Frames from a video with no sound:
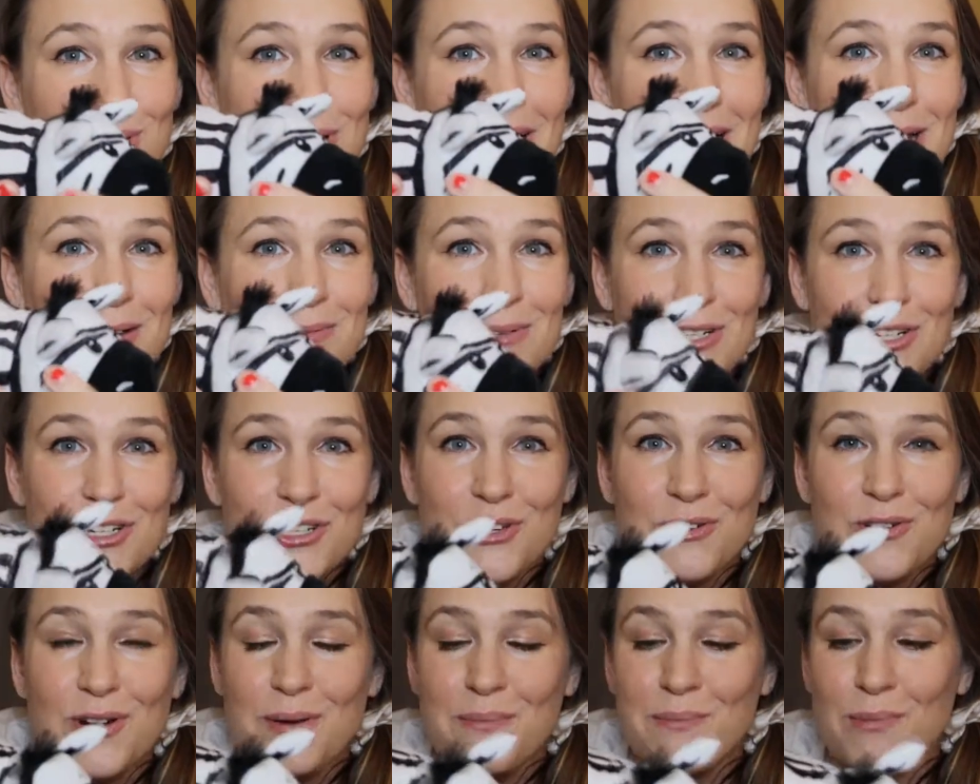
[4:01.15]
I wish
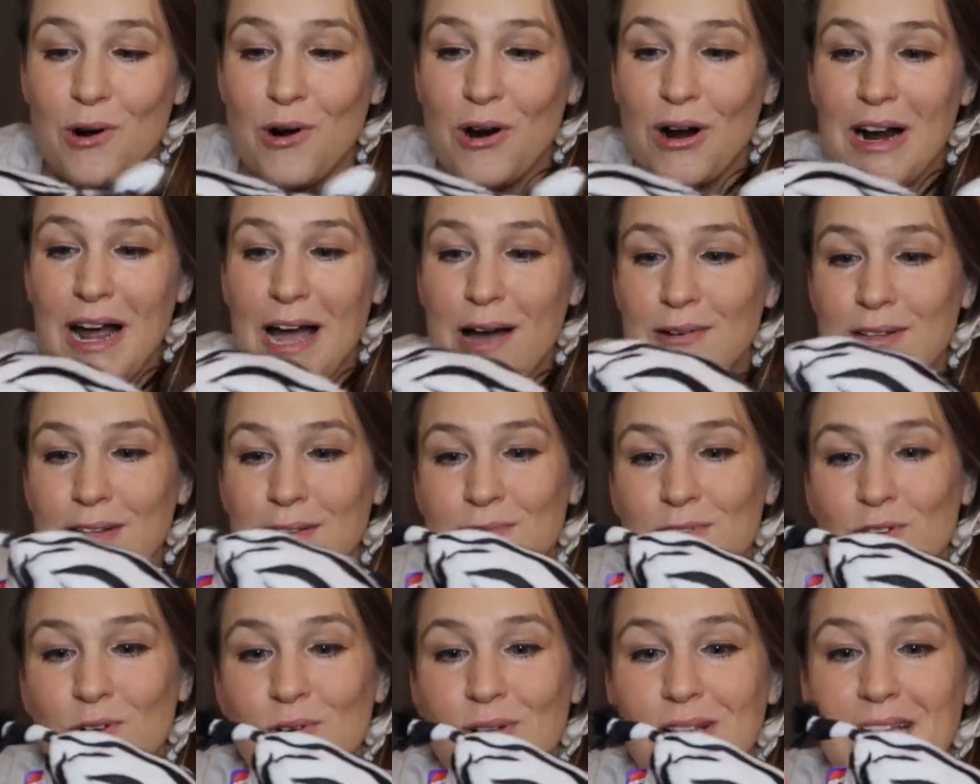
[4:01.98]
there were more. I would have
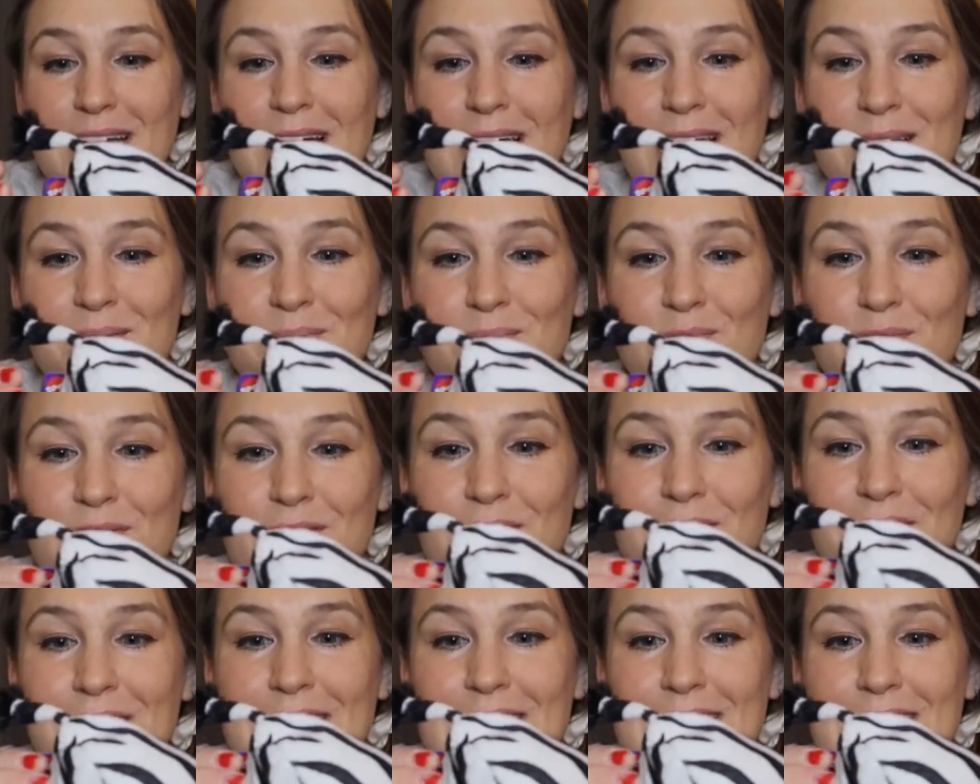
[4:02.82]
totally gotten more
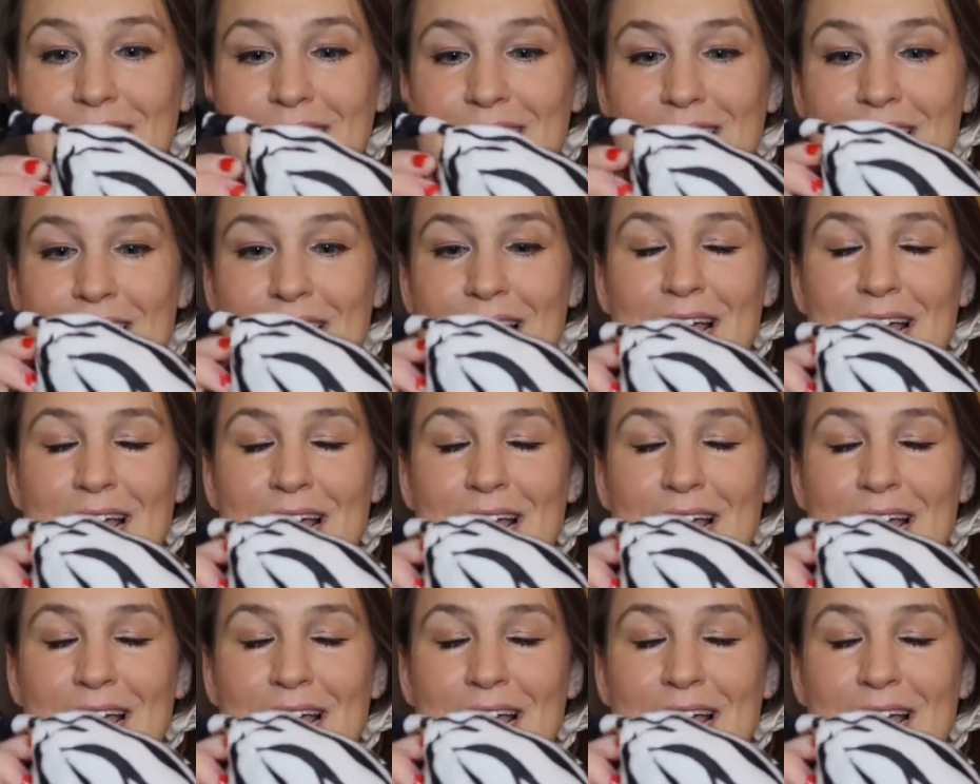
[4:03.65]
of these.